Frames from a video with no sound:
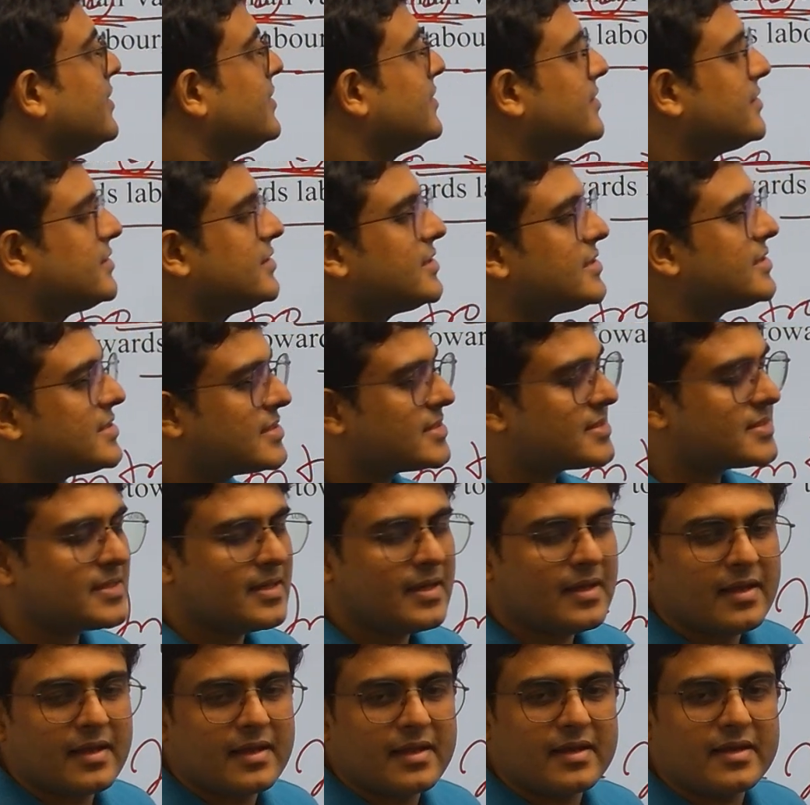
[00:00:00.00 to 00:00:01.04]
this,
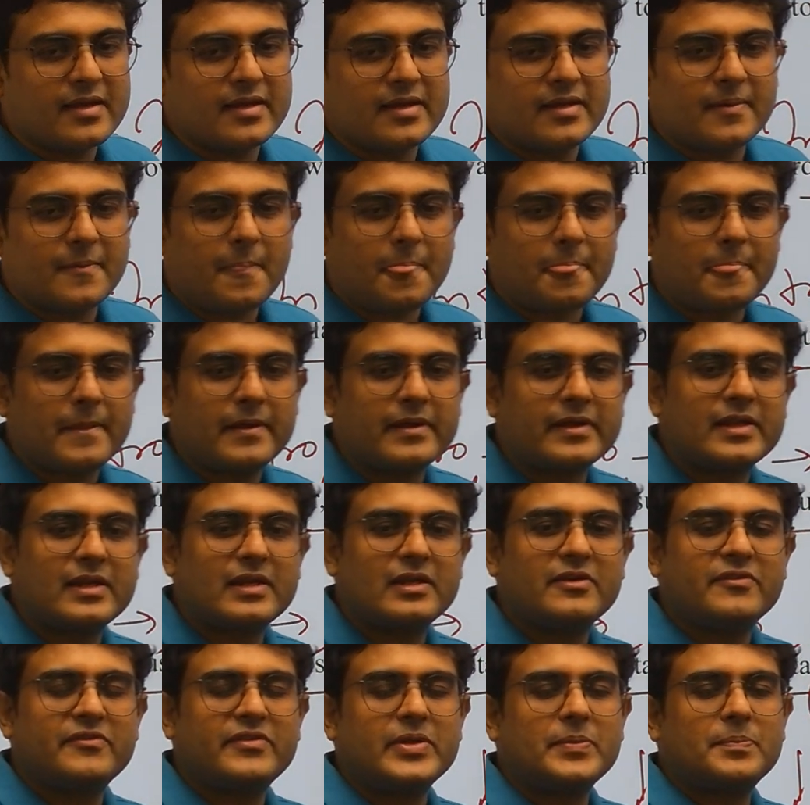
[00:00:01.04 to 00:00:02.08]
the
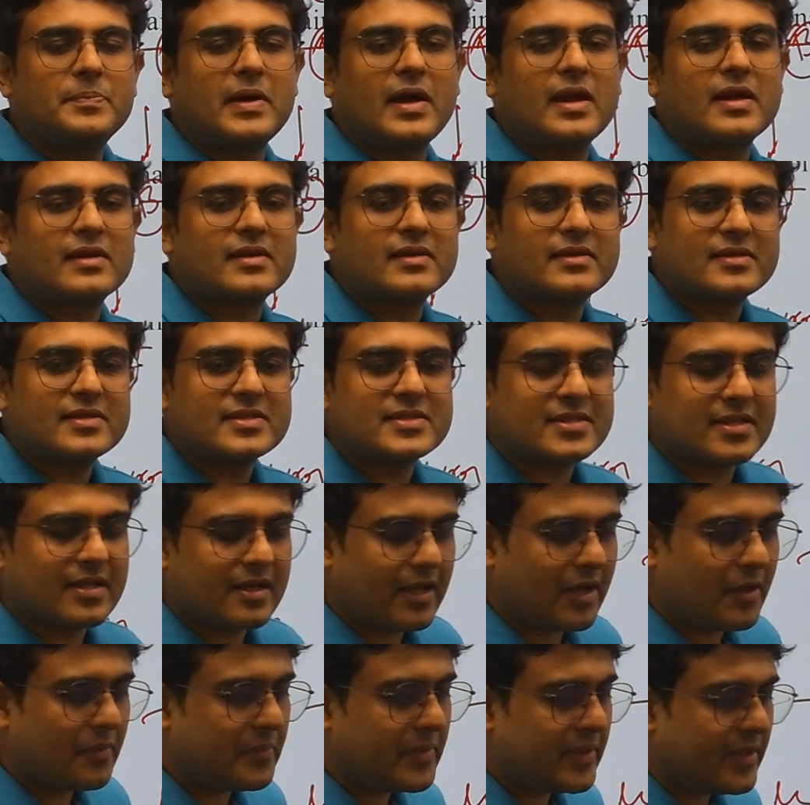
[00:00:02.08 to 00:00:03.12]
delivery partners
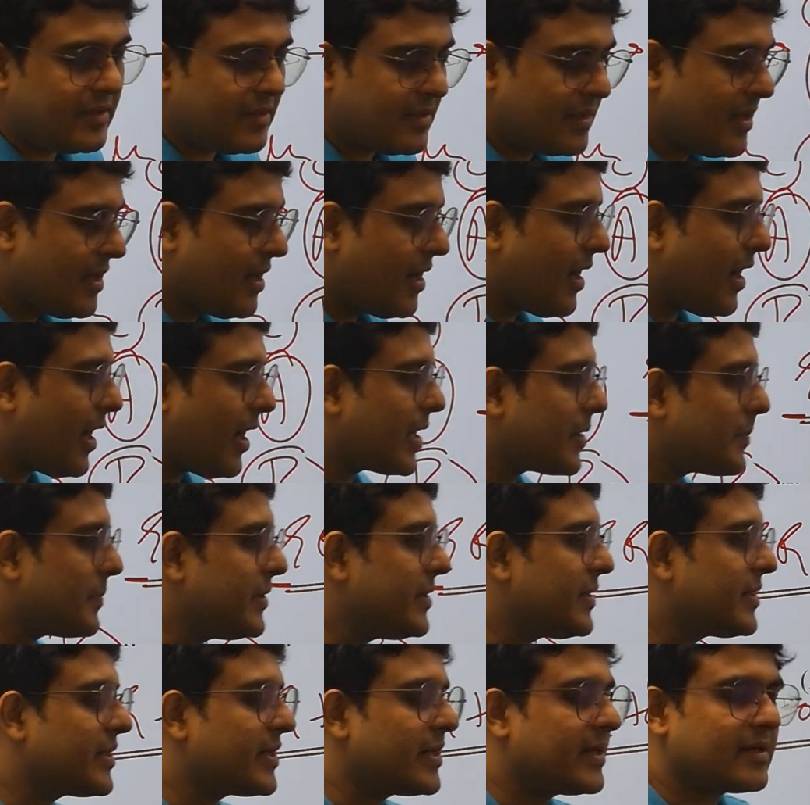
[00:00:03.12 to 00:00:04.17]
are been
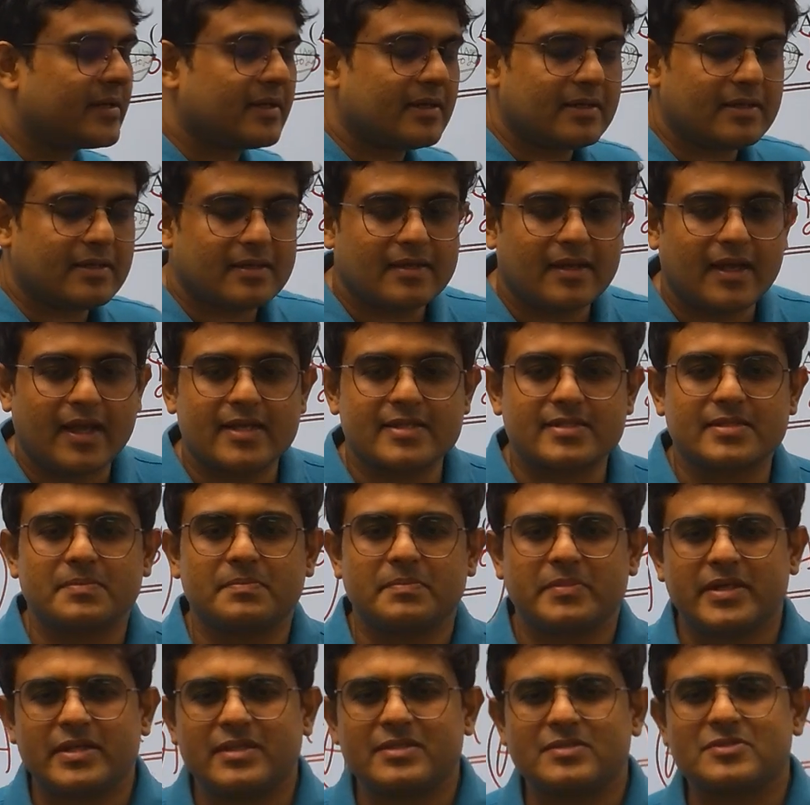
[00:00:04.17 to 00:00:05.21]
treated as a
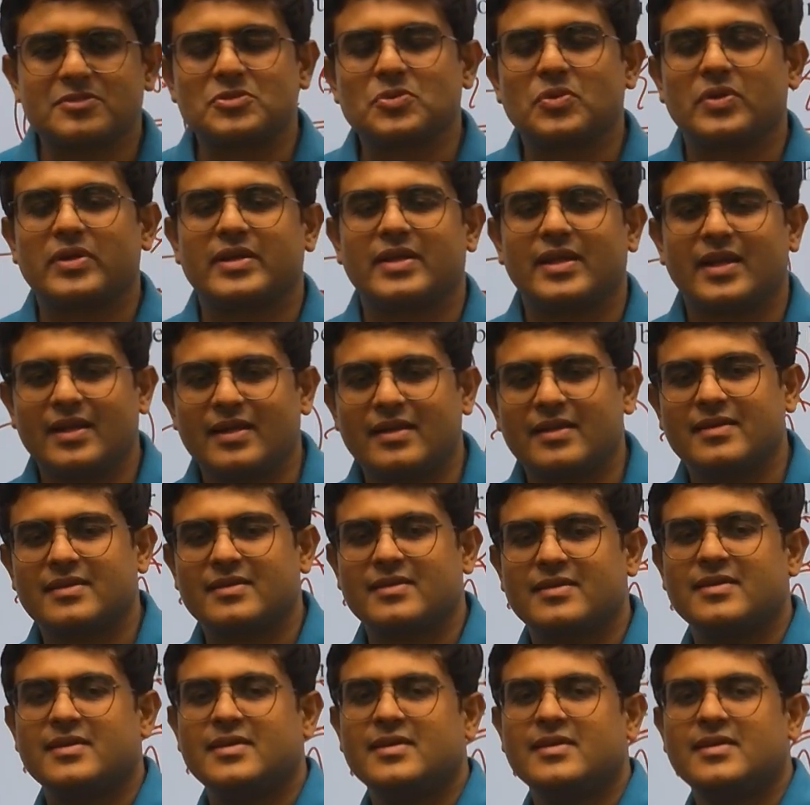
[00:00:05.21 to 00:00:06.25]
means to an end
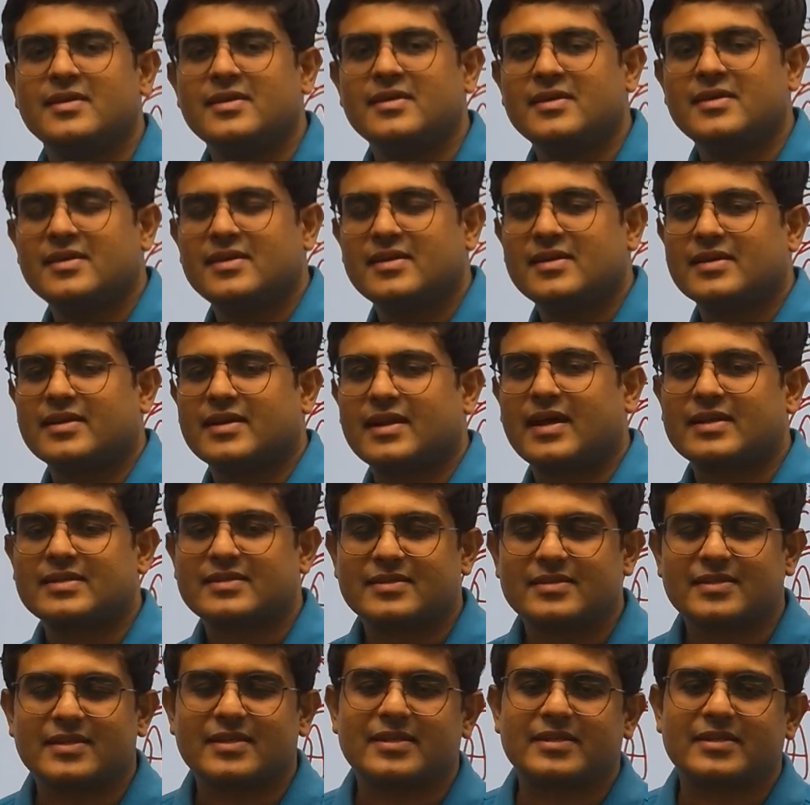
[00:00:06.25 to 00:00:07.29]
rather
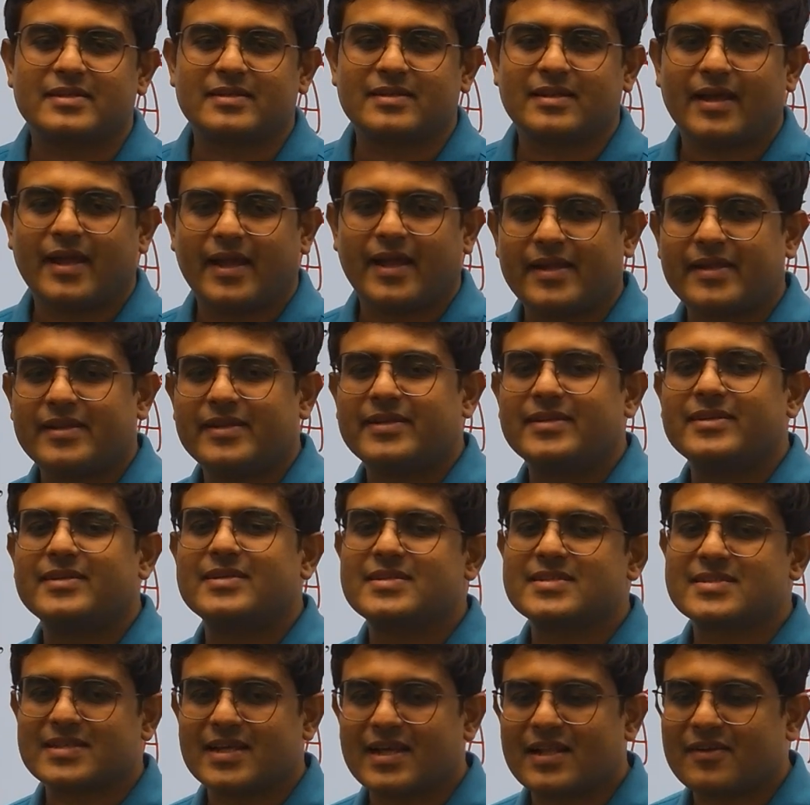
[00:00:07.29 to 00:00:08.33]
than an end in
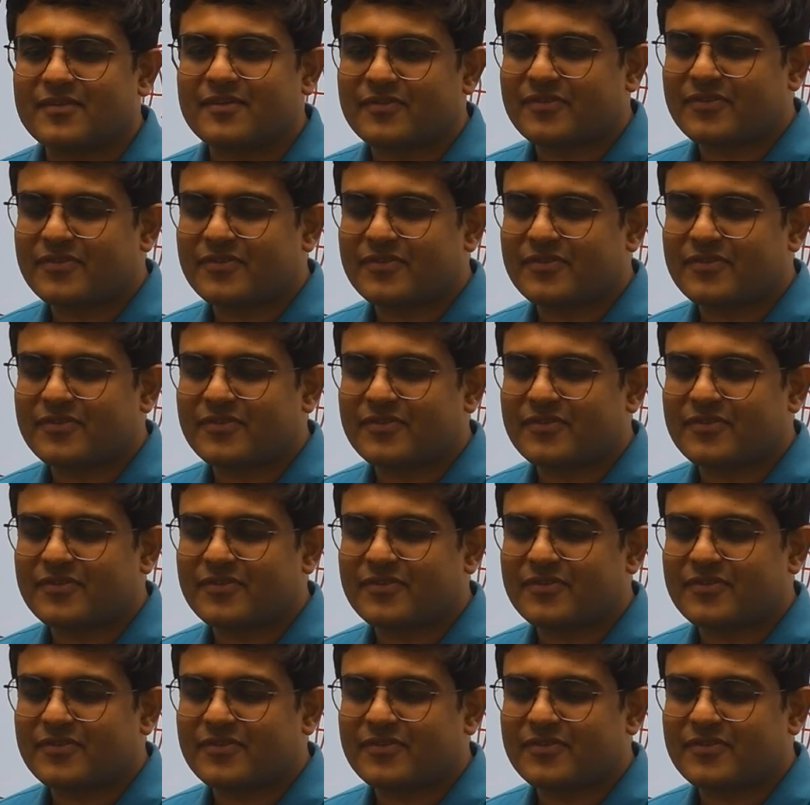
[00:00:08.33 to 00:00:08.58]
itself.